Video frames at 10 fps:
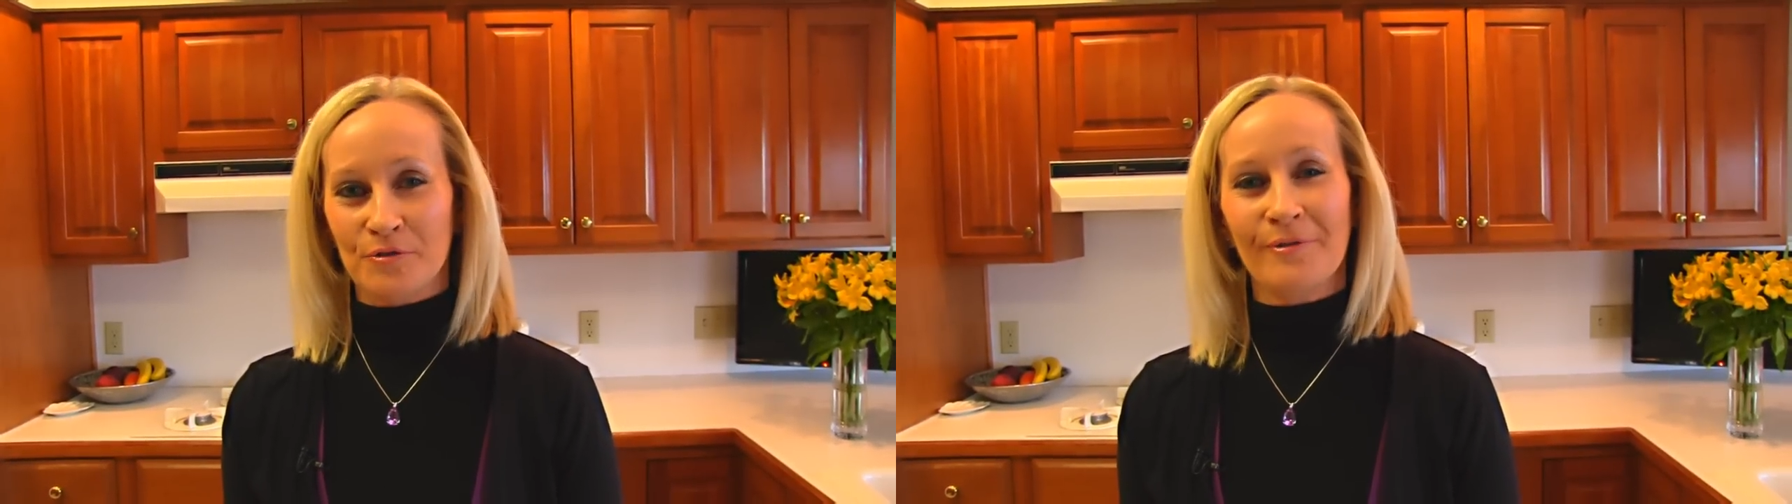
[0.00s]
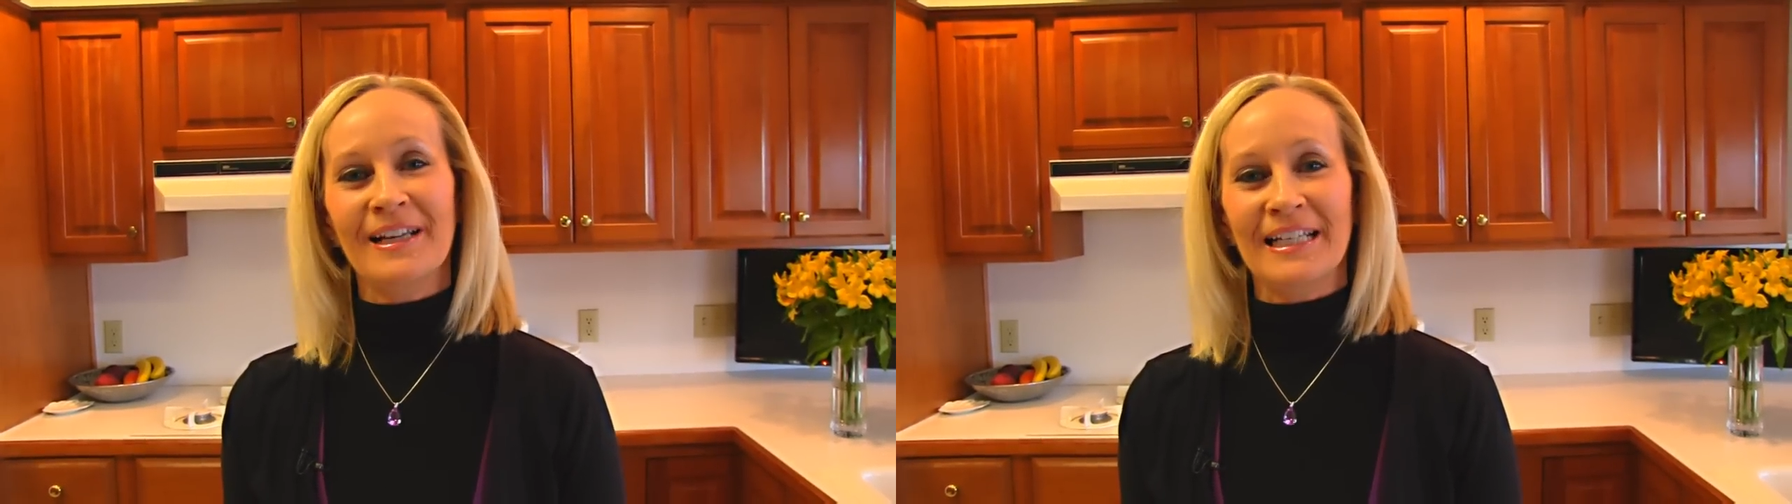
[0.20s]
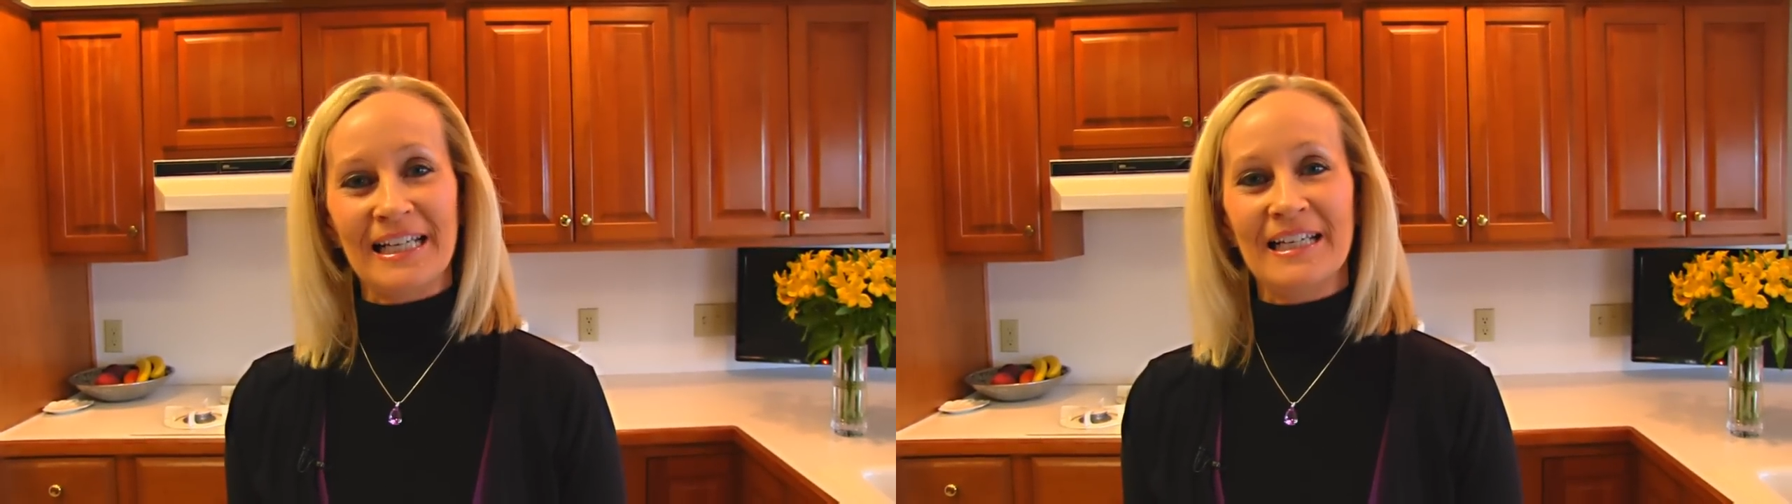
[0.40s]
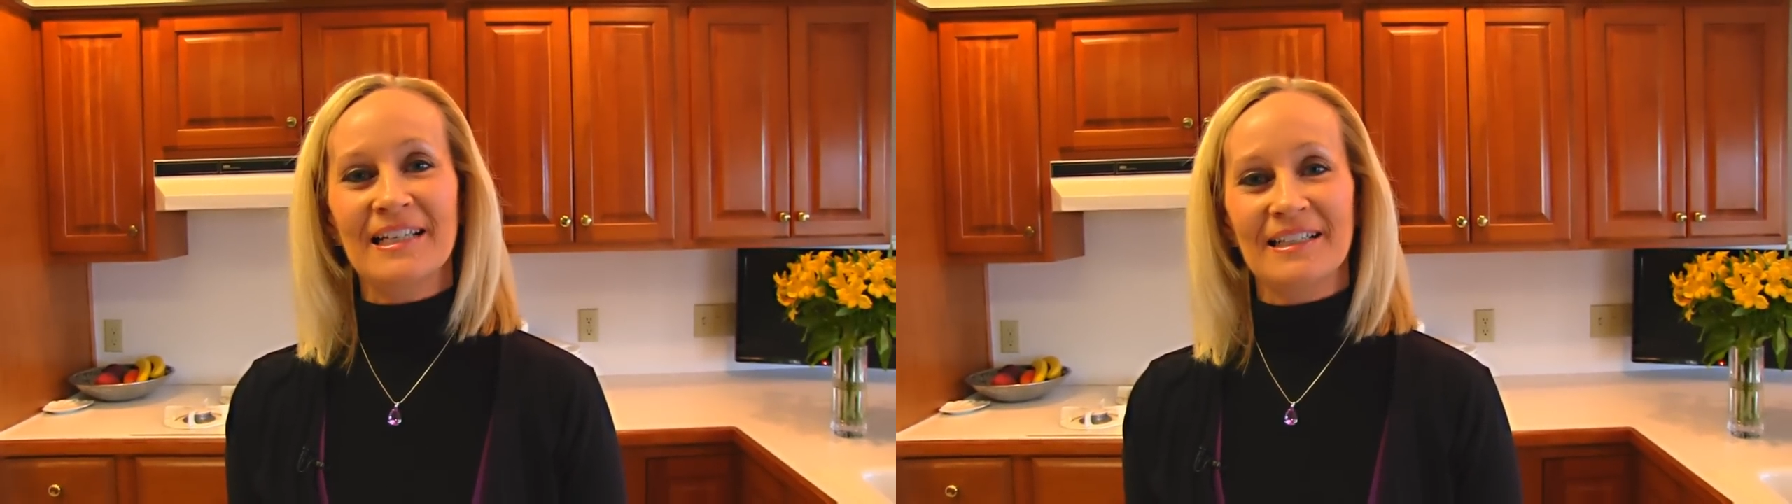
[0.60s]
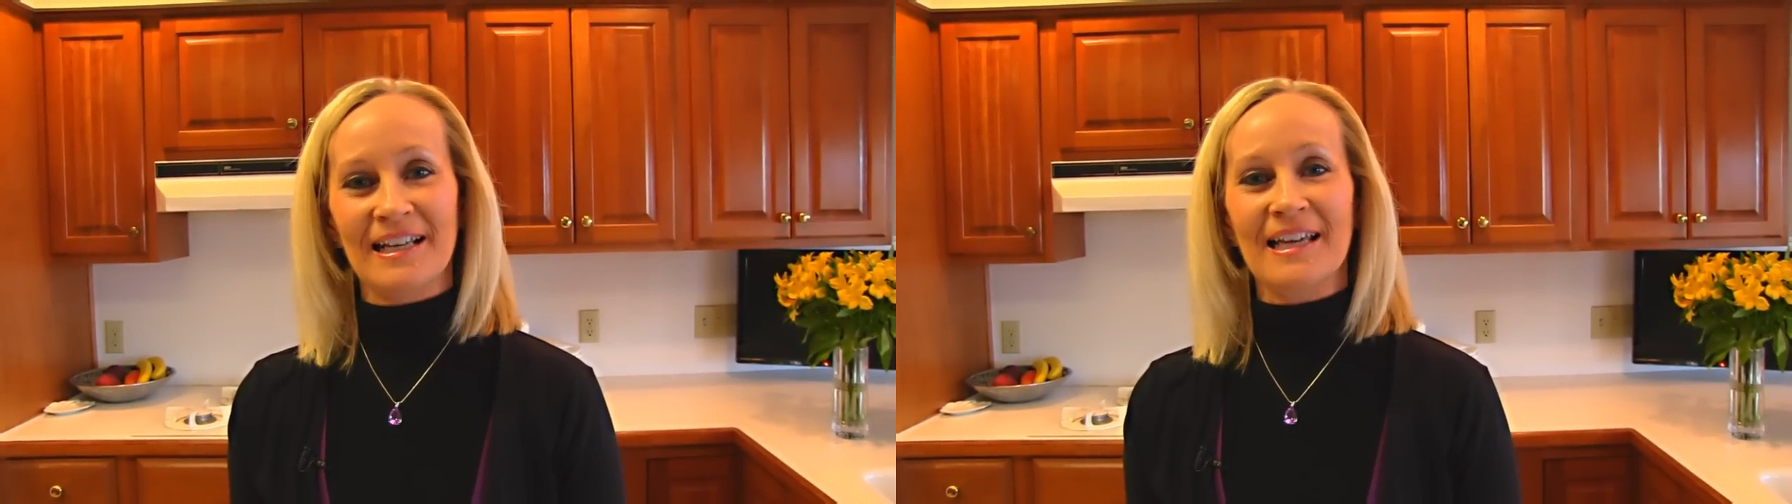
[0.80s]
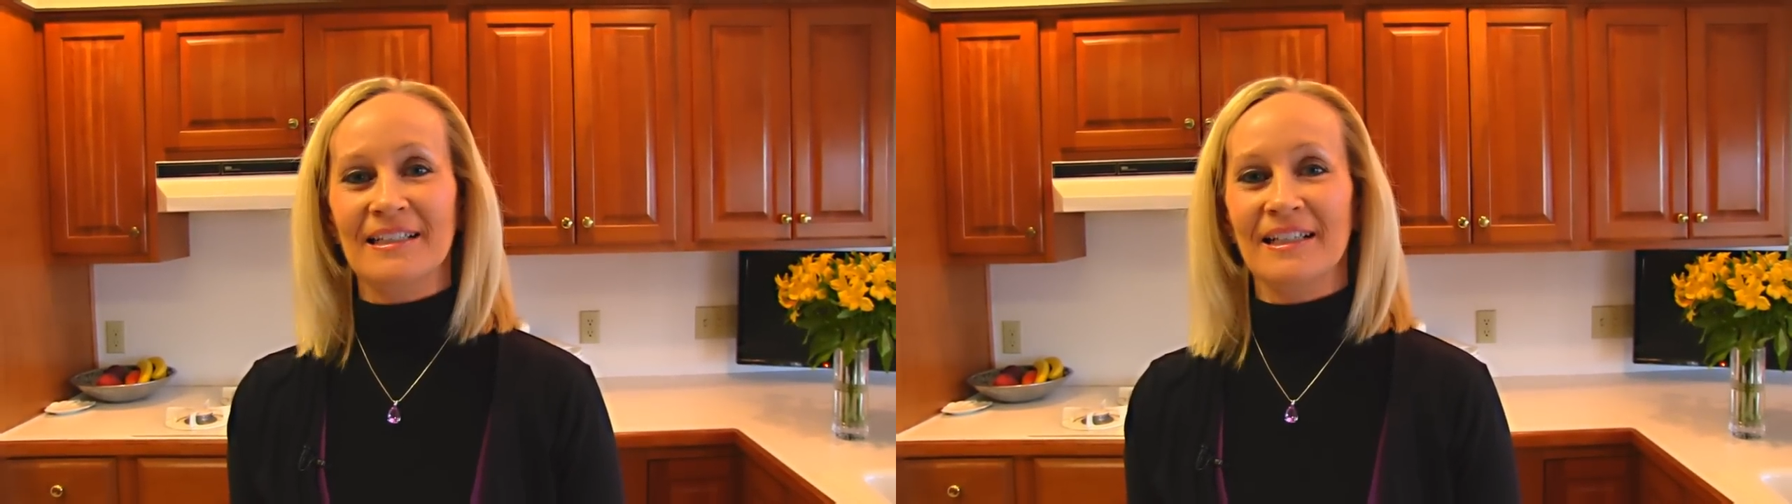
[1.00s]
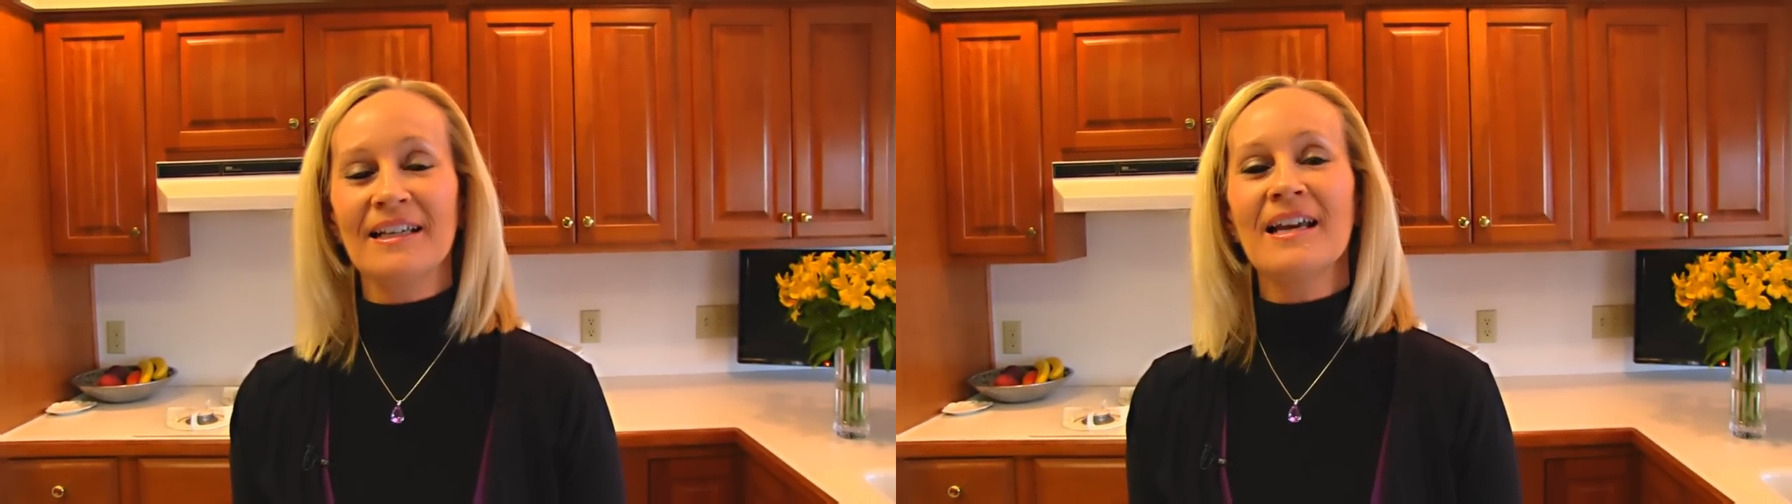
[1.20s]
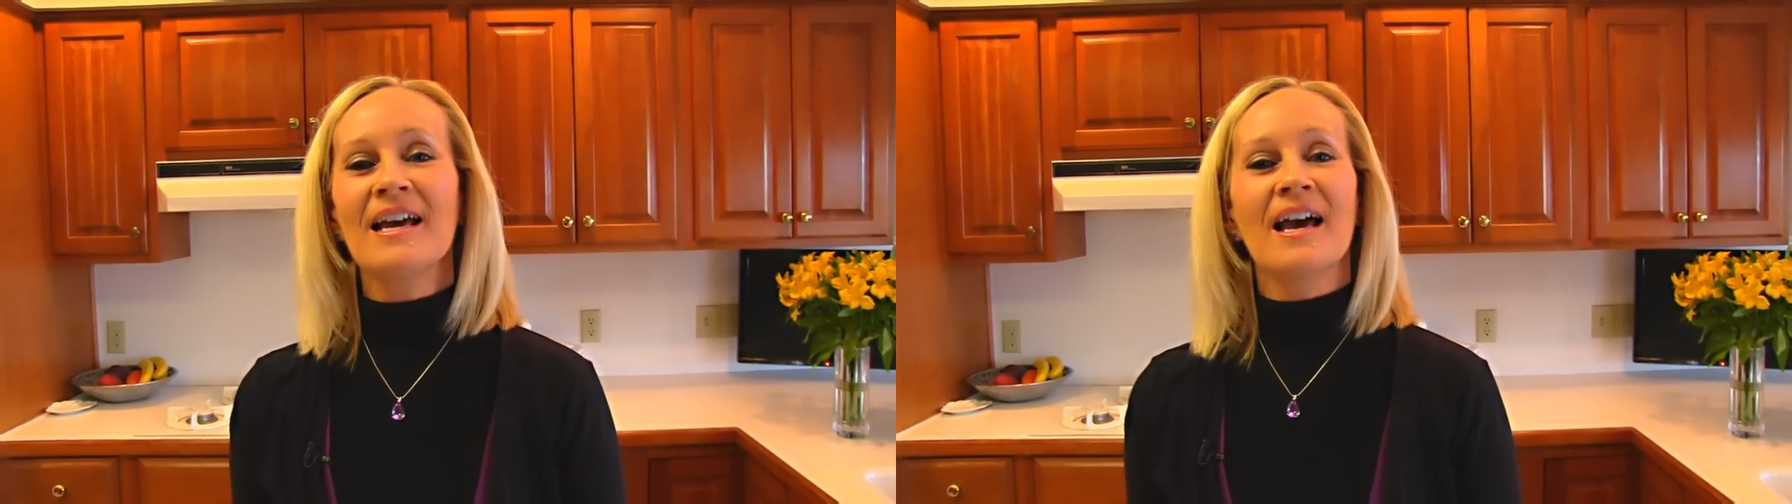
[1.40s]
trendy
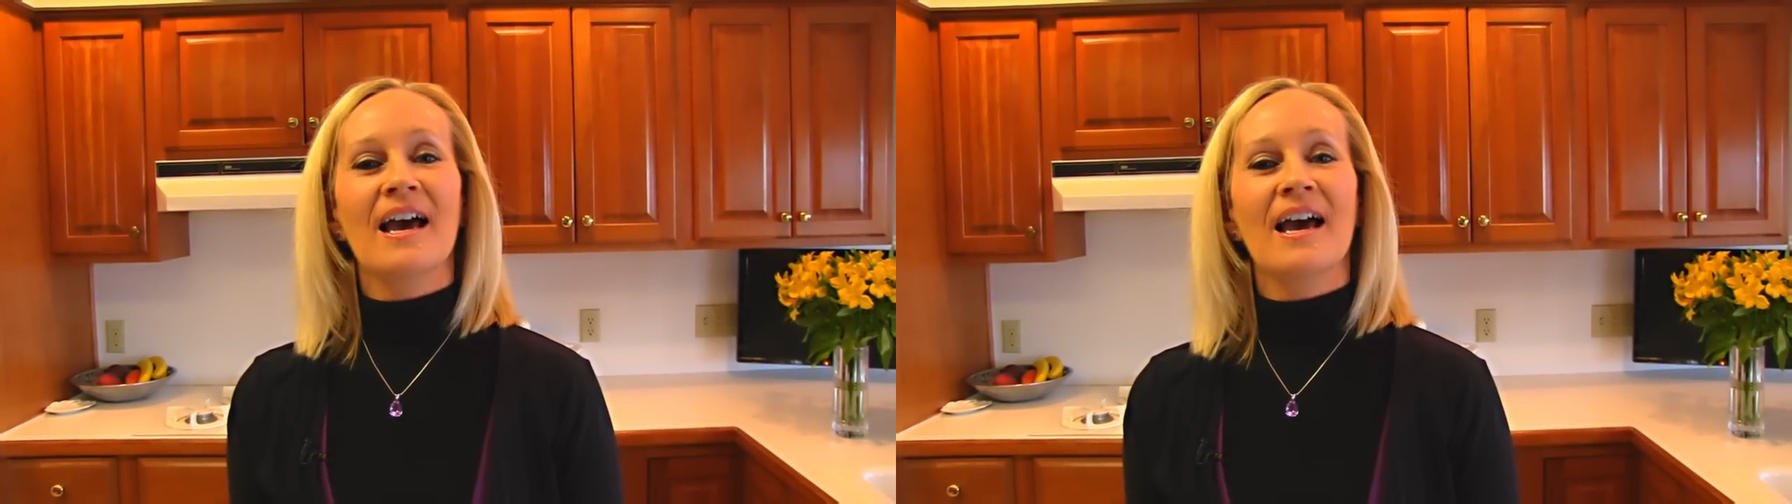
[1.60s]
lately